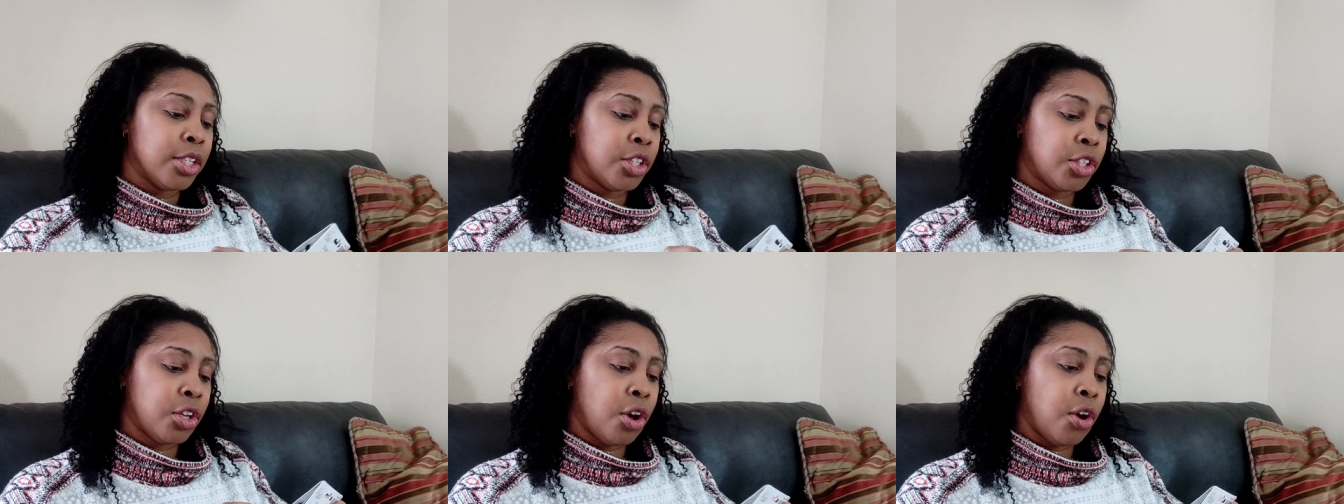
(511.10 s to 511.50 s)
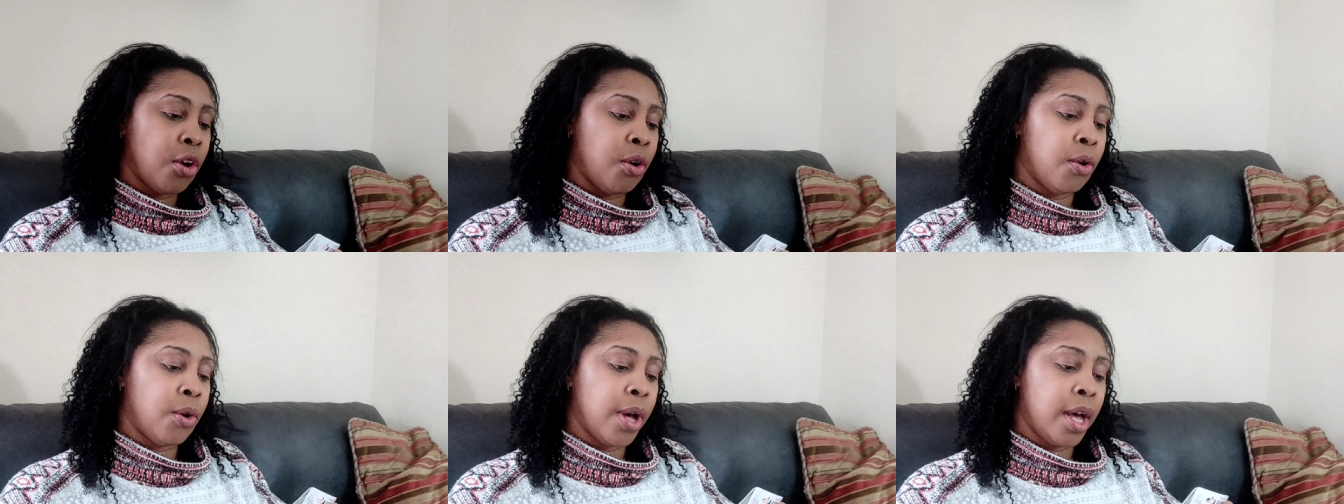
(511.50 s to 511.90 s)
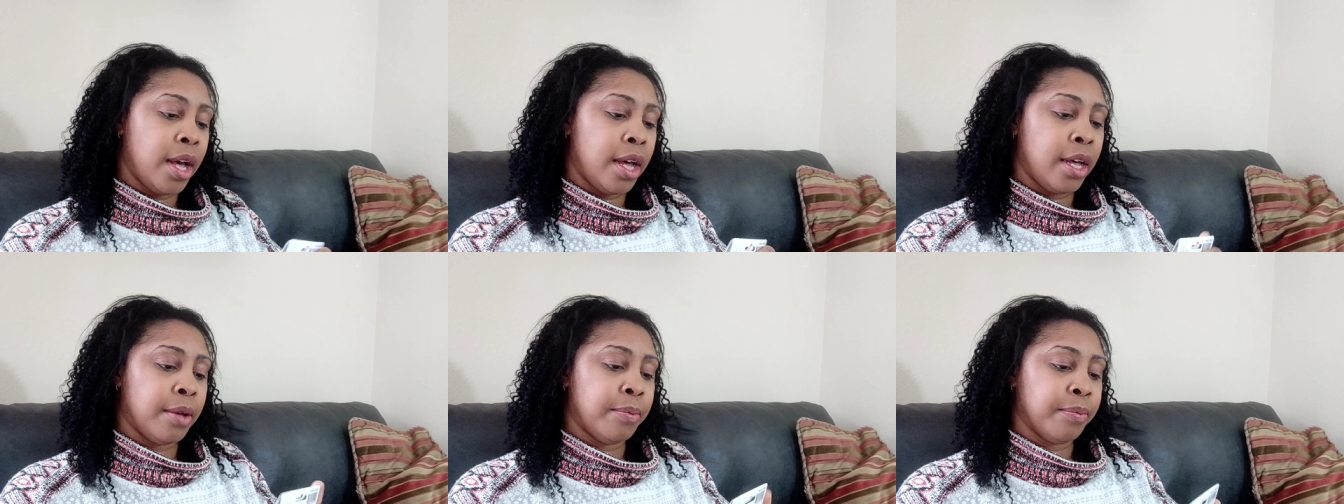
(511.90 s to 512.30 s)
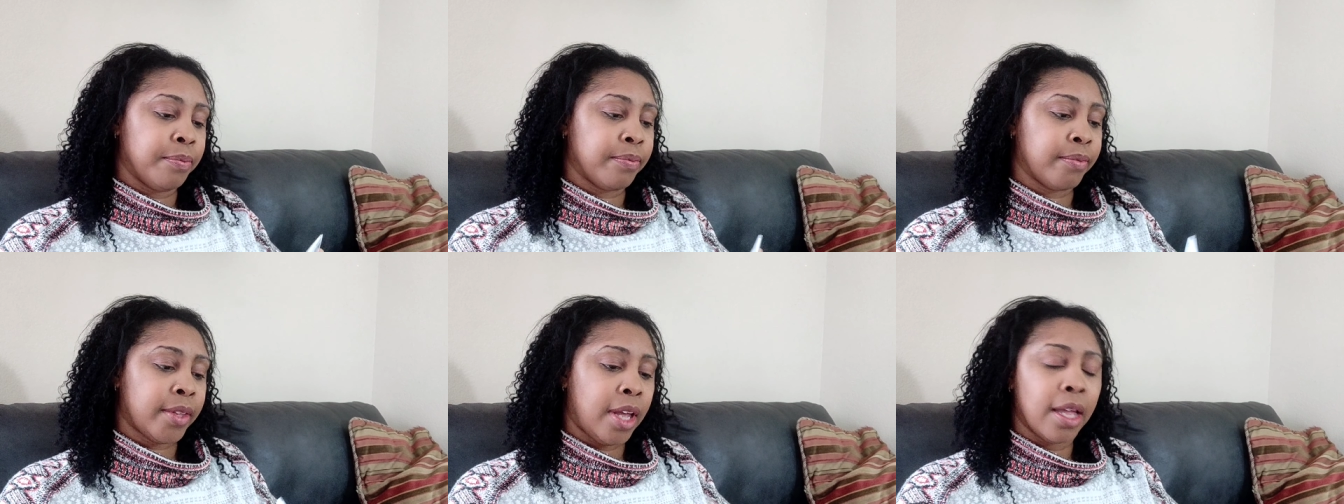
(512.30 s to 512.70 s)
So,
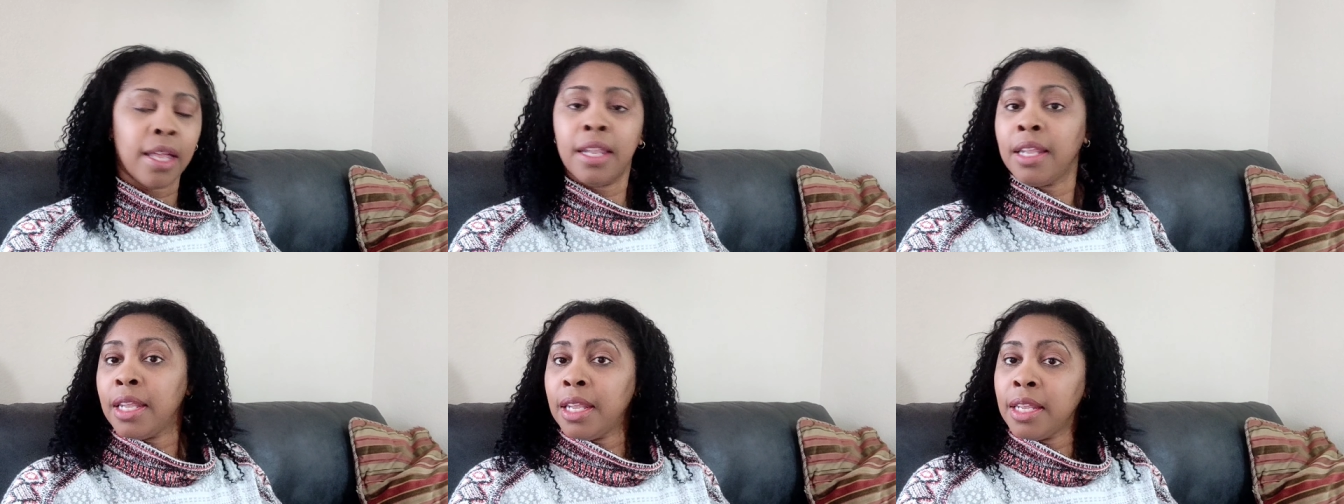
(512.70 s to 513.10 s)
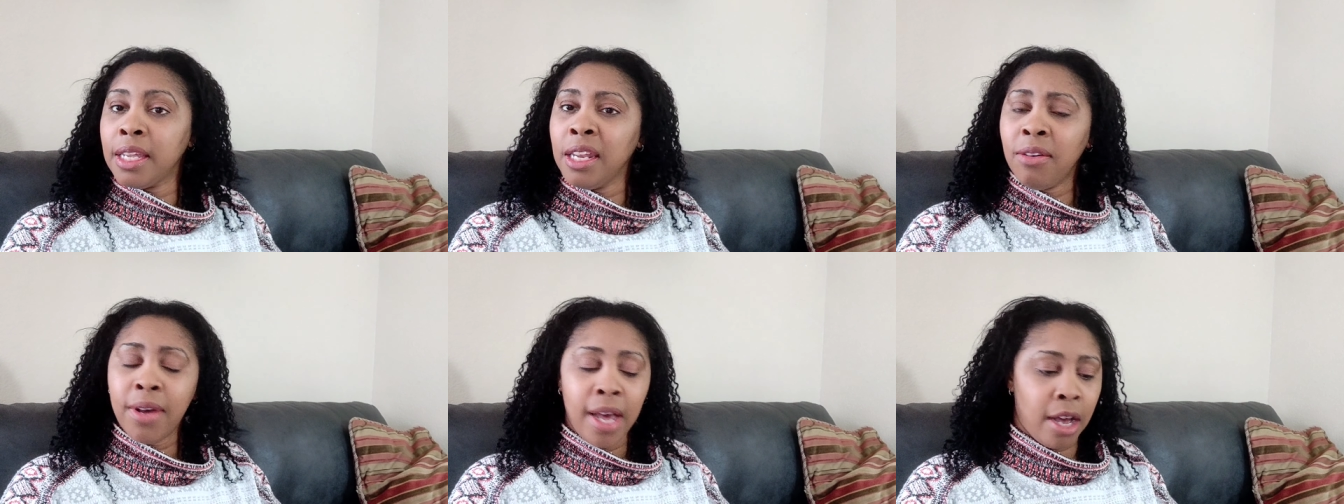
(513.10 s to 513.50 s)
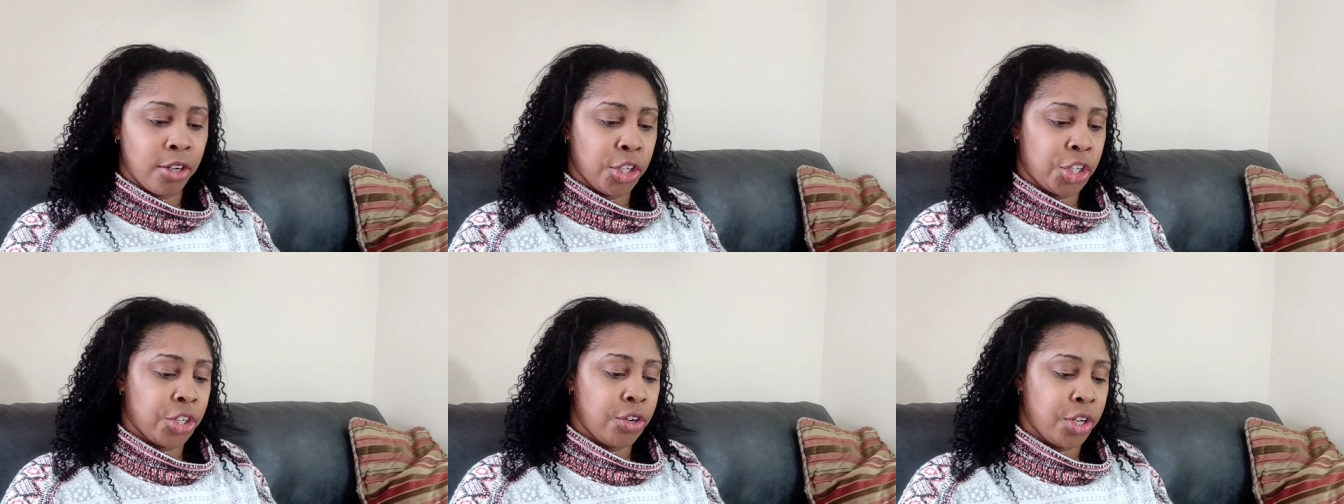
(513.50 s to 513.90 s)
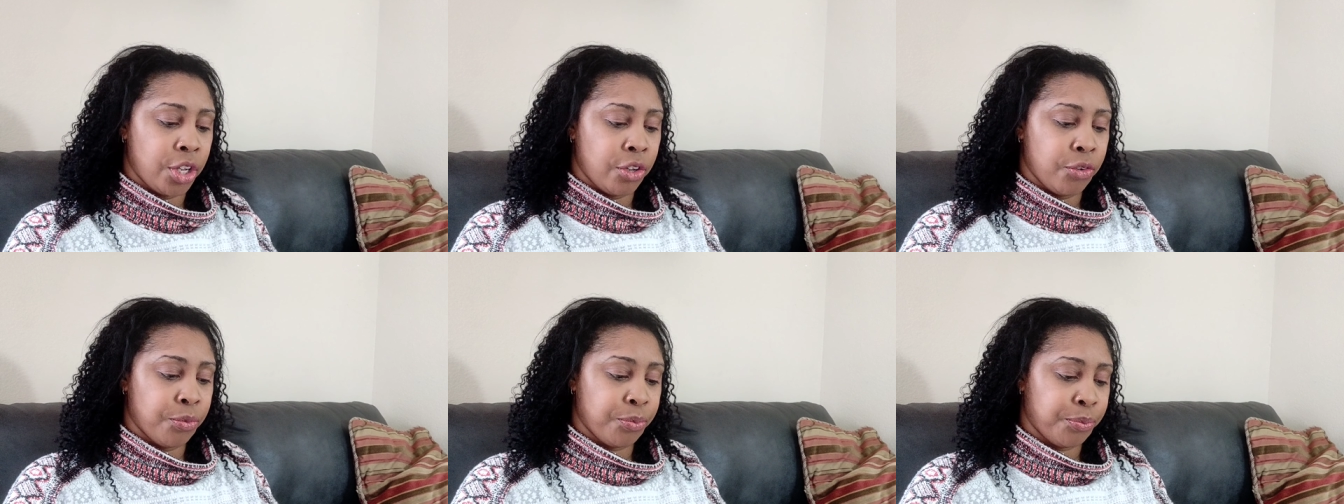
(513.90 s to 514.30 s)
you know what? I'll show
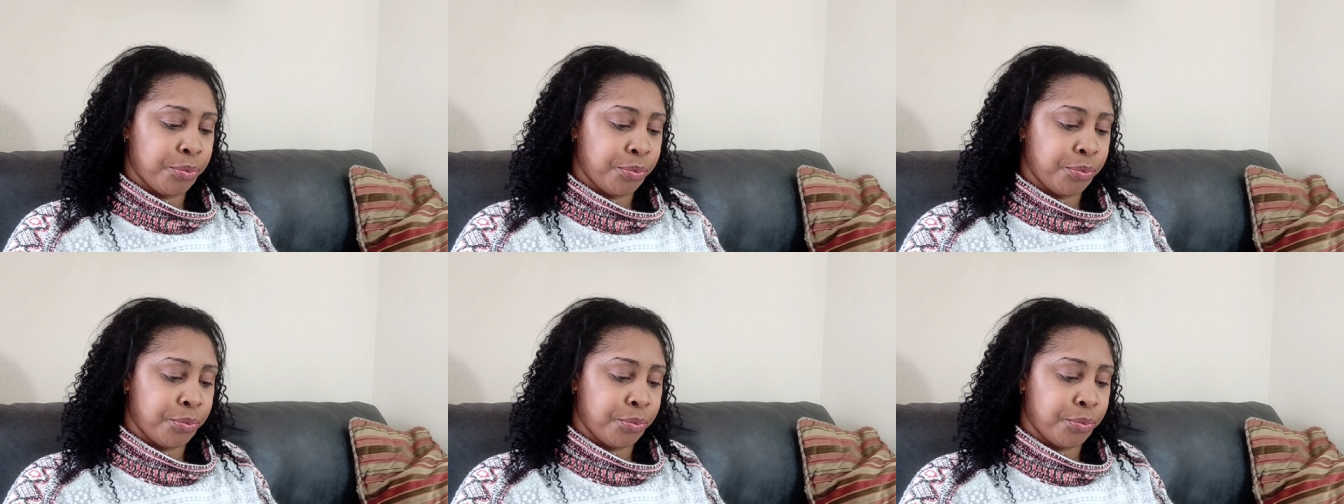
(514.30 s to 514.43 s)
you.